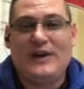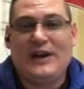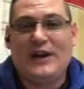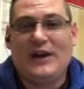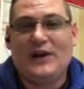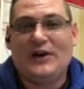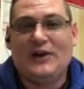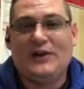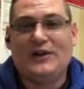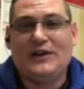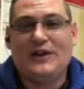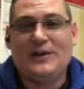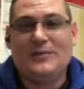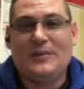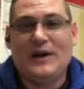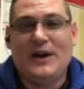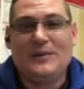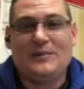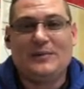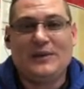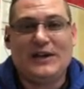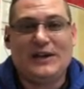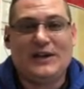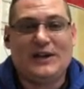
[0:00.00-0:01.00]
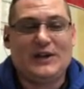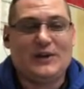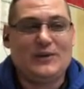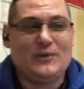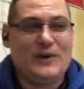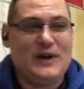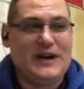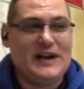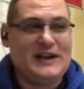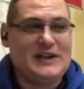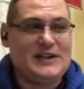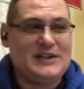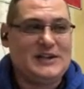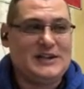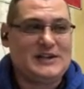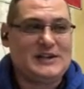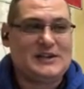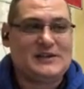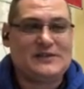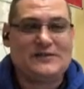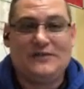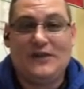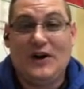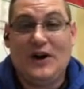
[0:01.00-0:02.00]
fail, it might be a good way to
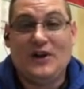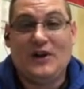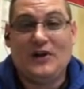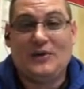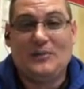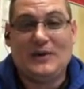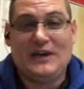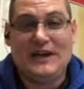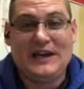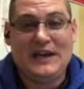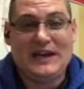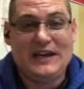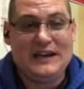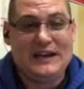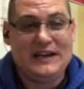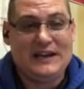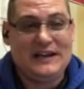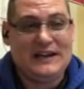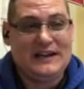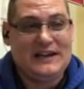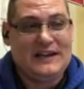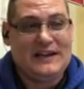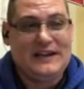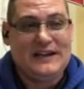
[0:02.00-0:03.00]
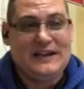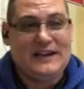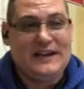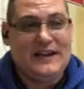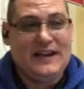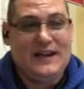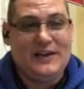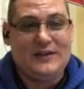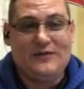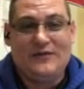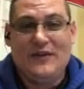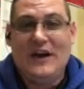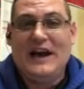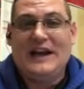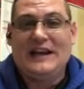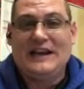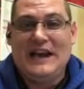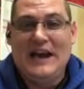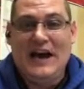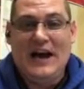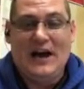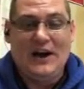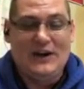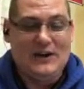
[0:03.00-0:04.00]
just follow me and
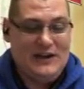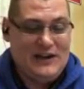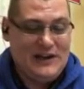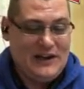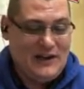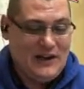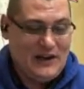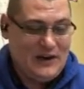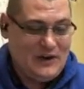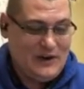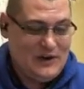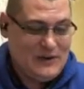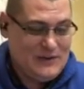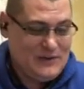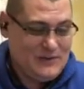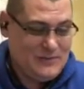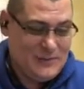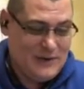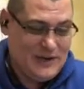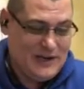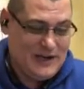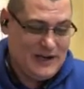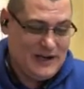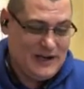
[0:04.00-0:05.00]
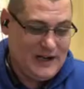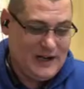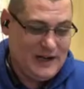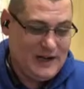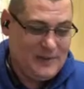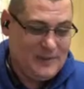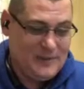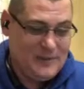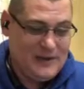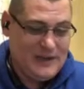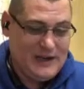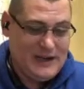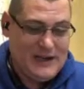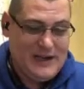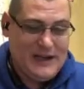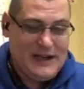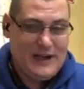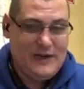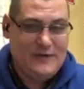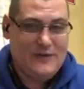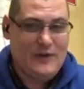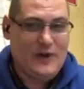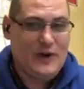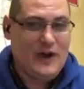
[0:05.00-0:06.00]
find out, But
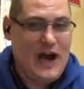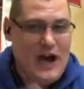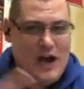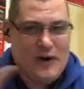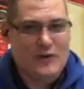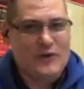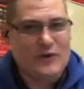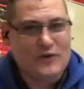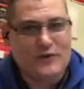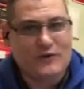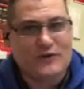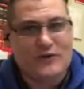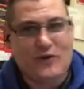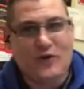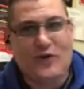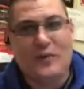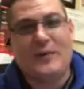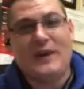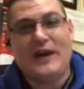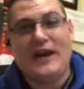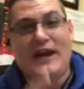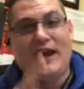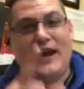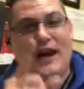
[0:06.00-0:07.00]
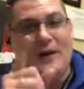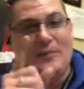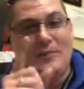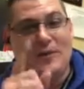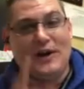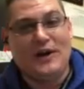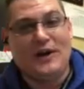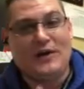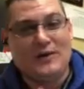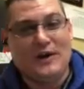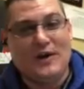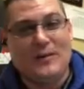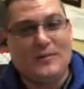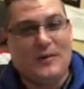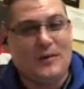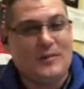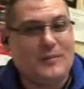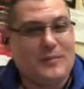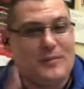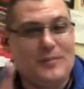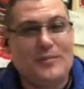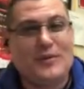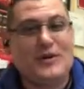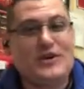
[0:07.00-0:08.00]
if you're not rooting for me, I'm gonna
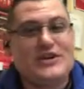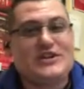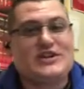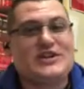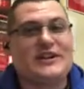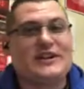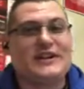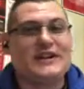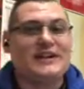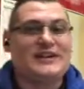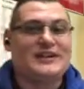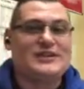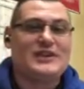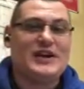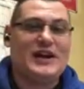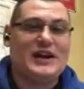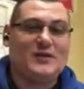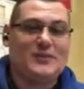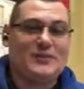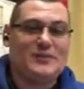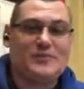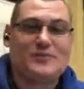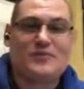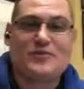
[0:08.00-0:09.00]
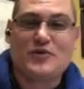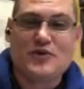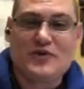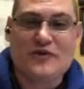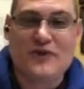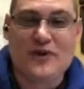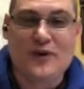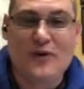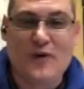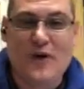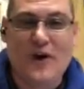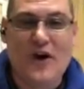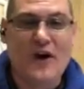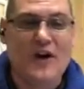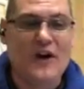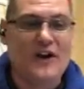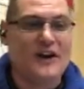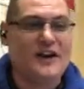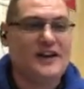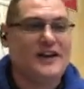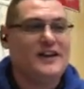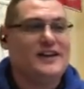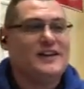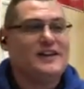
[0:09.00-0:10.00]
be pushing to try to prove you
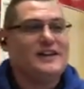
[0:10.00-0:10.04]
wrong.